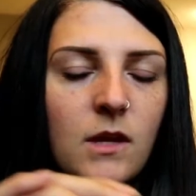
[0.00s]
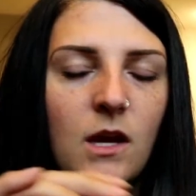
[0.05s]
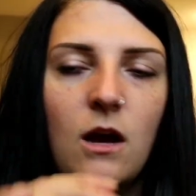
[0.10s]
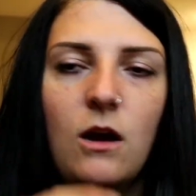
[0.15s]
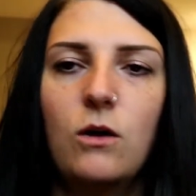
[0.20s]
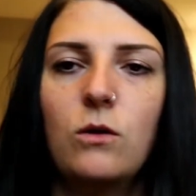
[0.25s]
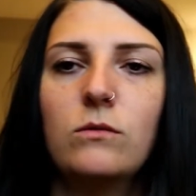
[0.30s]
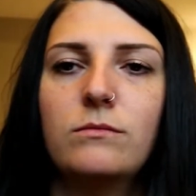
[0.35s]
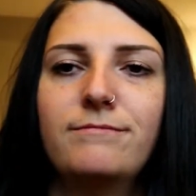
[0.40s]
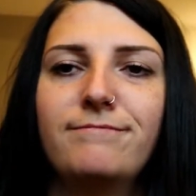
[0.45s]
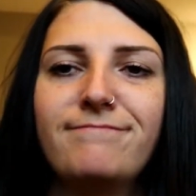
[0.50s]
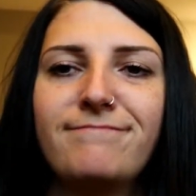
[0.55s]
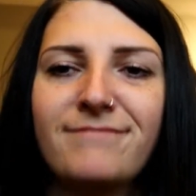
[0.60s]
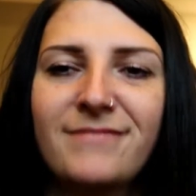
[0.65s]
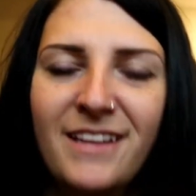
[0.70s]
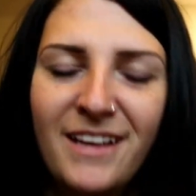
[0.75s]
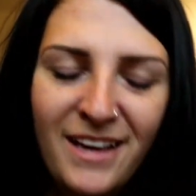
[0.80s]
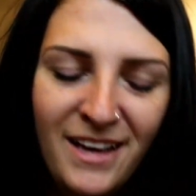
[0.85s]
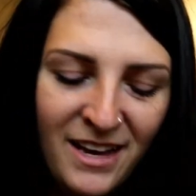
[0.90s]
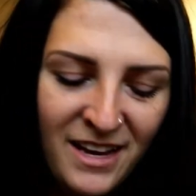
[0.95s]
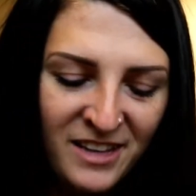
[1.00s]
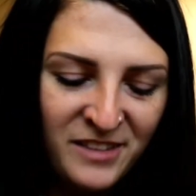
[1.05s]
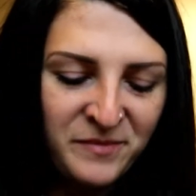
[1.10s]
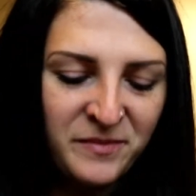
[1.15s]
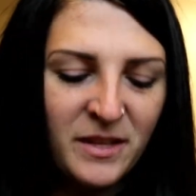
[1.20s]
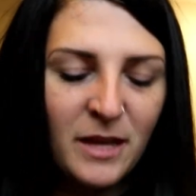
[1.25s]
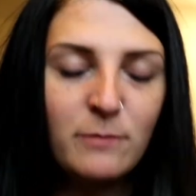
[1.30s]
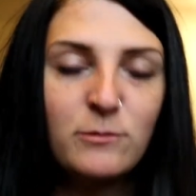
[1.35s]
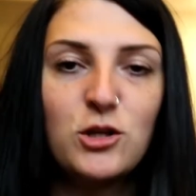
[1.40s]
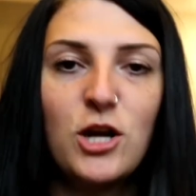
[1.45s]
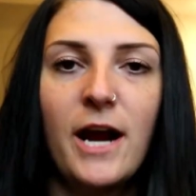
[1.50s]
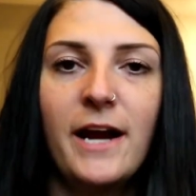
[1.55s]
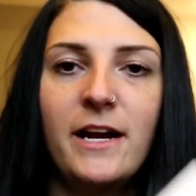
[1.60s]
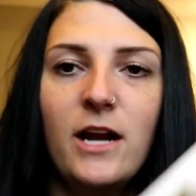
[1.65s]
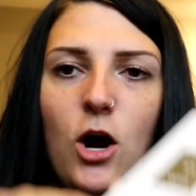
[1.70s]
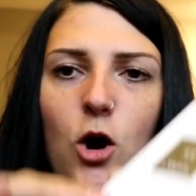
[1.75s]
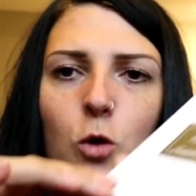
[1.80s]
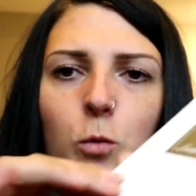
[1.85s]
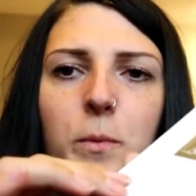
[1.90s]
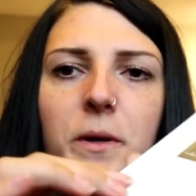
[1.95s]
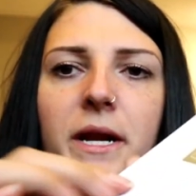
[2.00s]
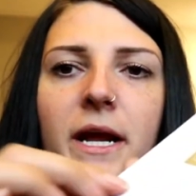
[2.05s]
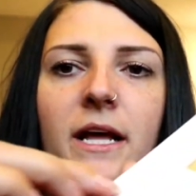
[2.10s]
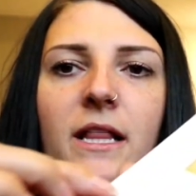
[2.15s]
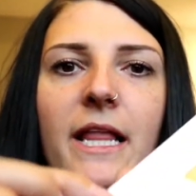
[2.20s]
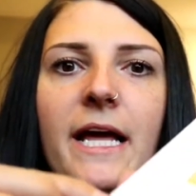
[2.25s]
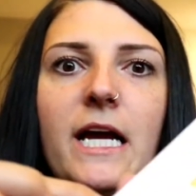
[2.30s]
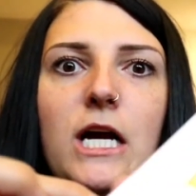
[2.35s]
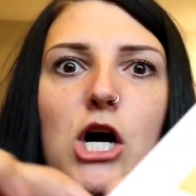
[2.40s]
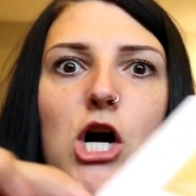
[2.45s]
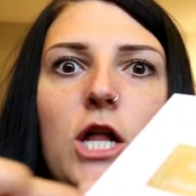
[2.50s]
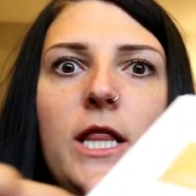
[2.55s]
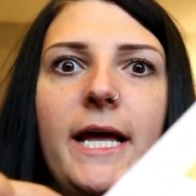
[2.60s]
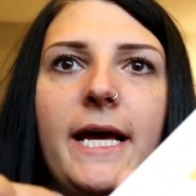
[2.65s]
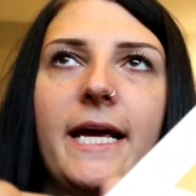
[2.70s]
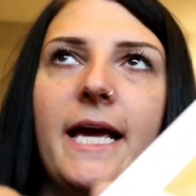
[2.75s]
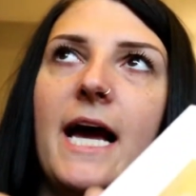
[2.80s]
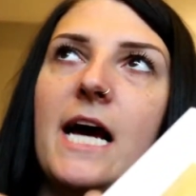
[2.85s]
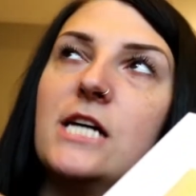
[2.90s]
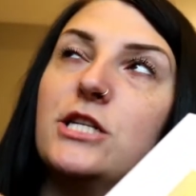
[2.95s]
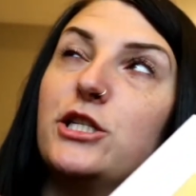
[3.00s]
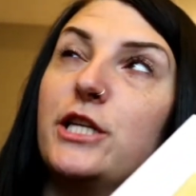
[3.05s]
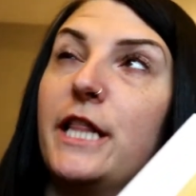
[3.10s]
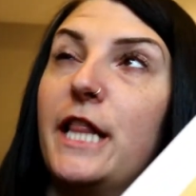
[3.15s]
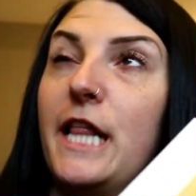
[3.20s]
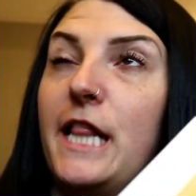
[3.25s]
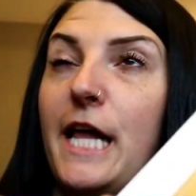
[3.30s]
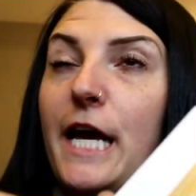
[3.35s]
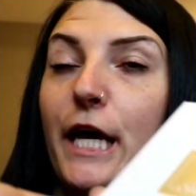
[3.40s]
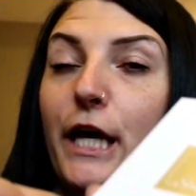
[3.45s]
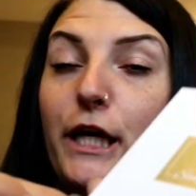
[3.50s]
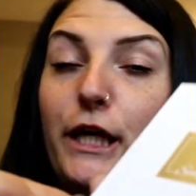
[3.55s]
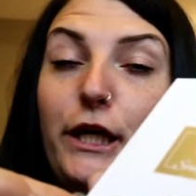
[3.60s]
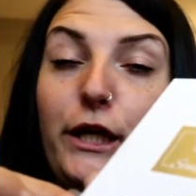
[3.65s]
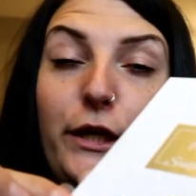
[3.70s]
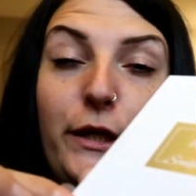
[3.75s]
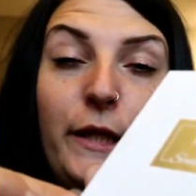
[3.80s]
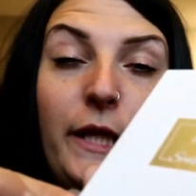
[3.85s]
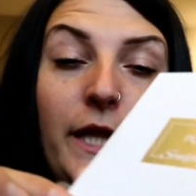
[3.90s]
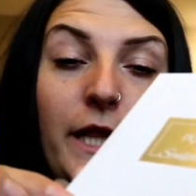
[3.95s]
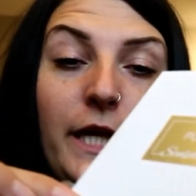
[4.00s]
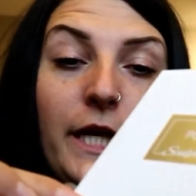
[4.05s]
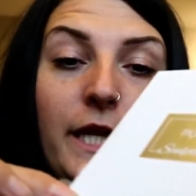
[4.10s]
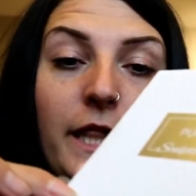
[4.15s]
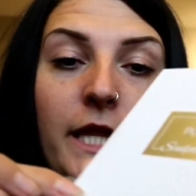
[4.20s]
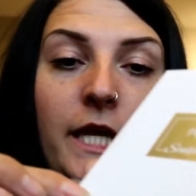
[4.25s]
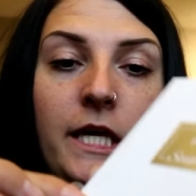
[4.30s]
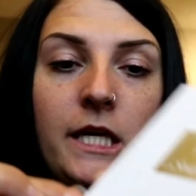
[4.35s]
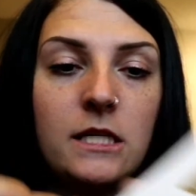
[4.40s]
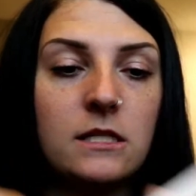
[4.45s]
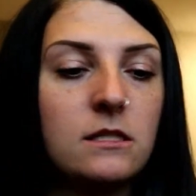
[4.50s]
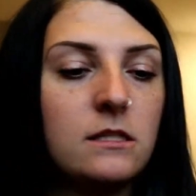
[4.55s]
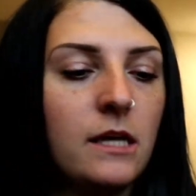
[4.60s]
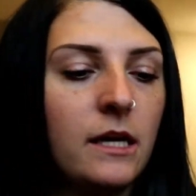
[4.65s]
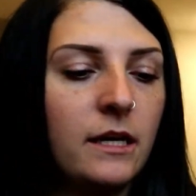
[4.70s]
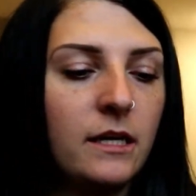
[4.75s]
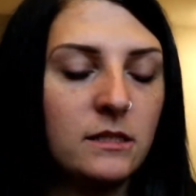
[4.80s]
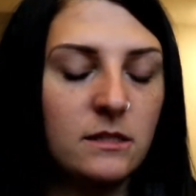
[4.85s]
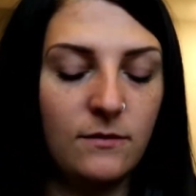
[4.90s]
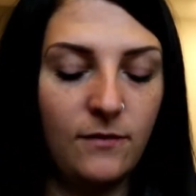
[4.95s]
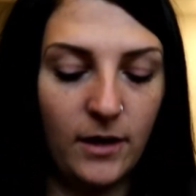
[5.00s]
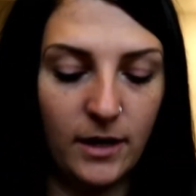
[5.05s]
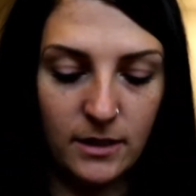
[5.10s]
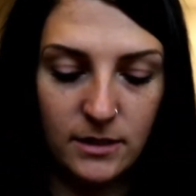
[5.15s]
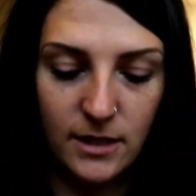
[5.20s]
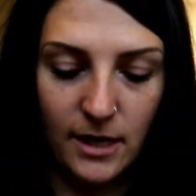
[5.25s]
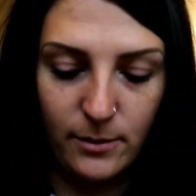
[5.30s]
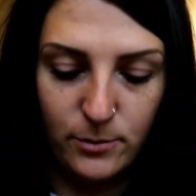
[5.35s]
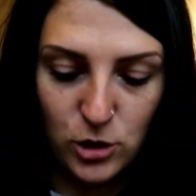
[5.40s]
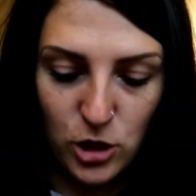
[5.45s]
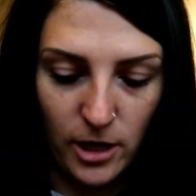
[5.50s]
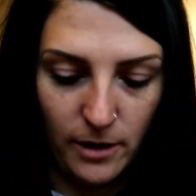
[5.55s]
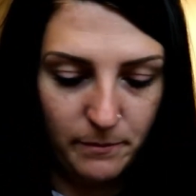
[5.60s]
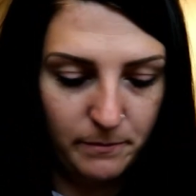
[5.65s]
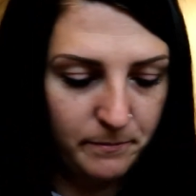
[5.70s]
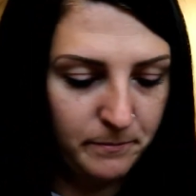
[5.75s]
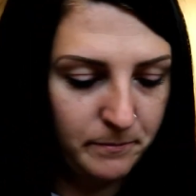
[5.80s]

Oh. I'm trying to open it like all like casually like, ew, look at this, and it's fucking tape shut.